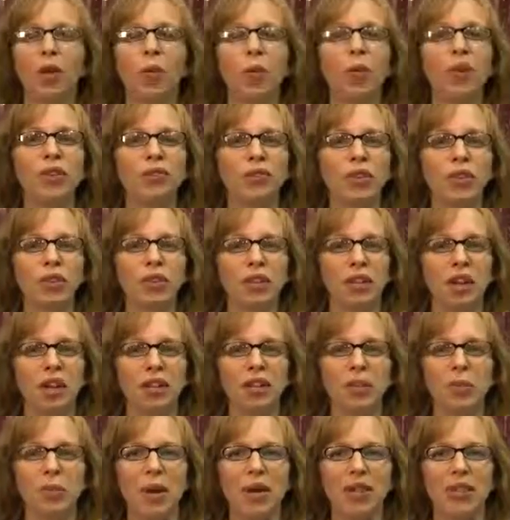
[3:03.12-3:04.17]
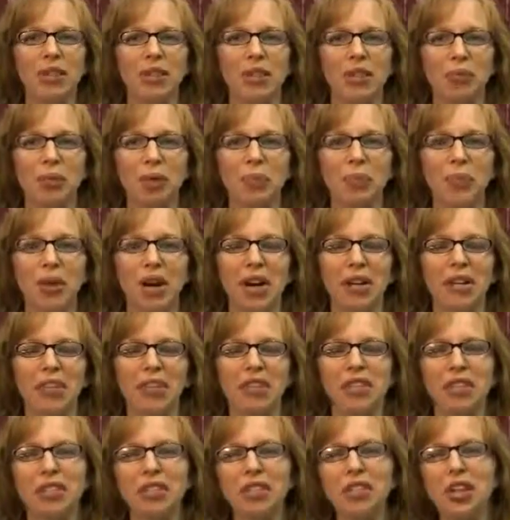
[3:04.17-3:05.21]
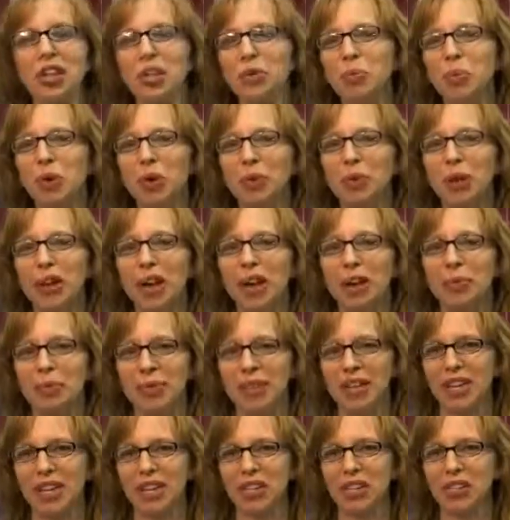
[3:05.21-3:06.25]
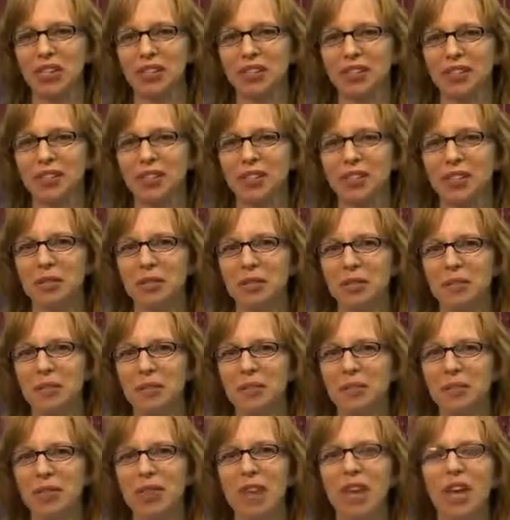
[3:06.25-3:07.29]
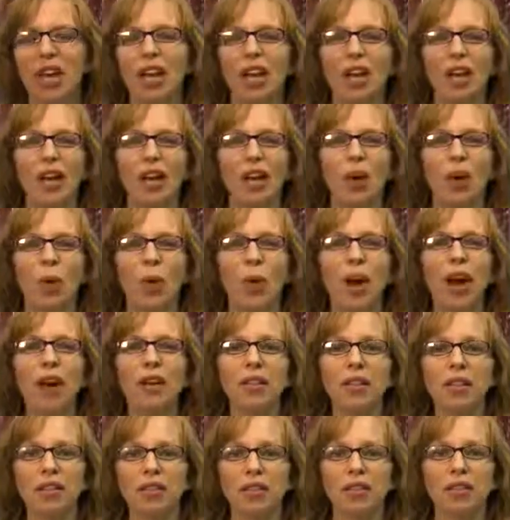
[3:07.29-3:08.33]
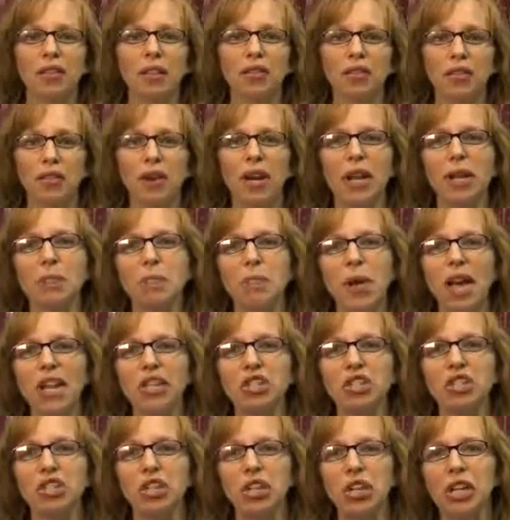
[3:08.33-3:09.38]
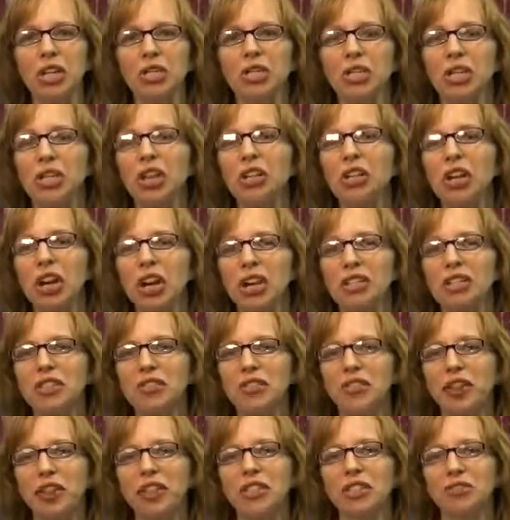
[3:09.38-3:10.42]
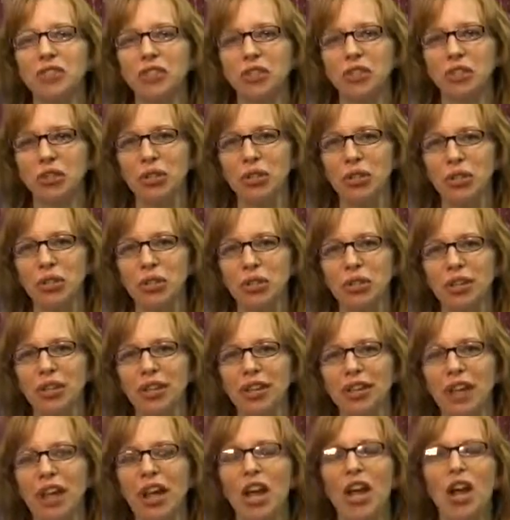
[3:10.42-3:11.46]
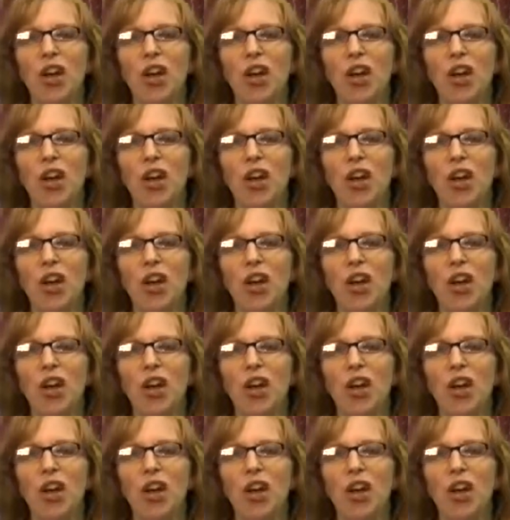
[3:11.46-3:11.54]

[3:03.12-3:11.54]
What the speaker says: We've just talked about the three products. Let's talk more about applications. Wireless, as I've already mentioned, is a good cost-effective solution